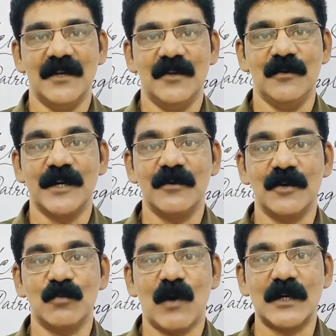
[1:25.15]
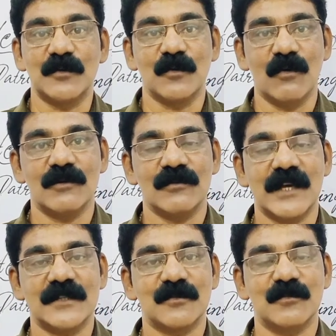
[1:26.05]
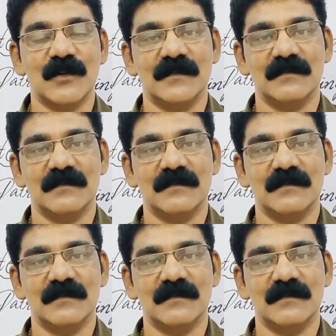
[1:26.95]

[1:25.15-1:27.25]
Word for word: you did not want to go to that school.